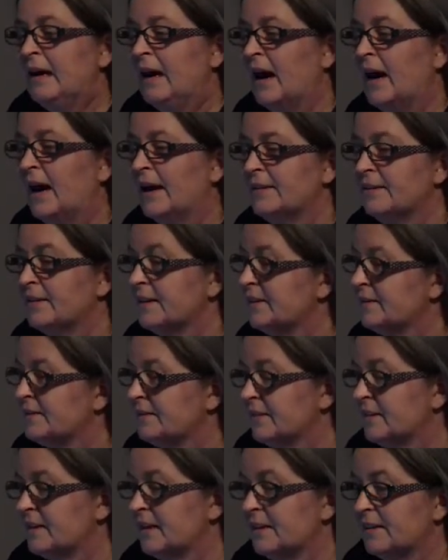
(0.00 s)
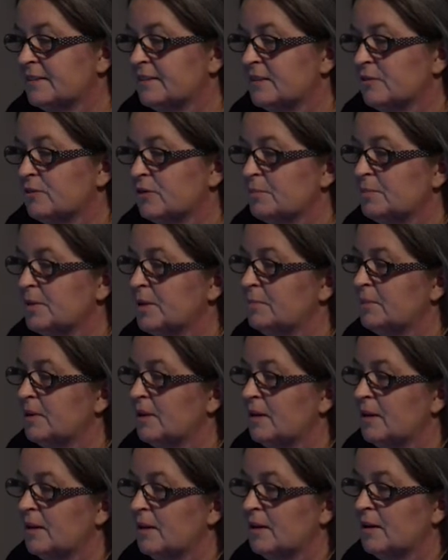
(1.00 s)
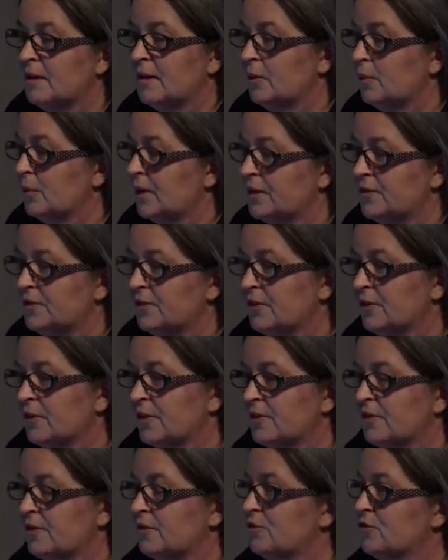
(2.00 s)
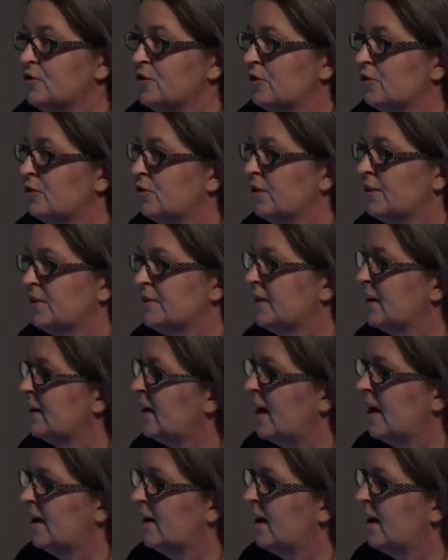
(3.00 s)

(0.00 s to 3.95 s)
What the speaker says: And instantly several people went to the Constitutional Court and said,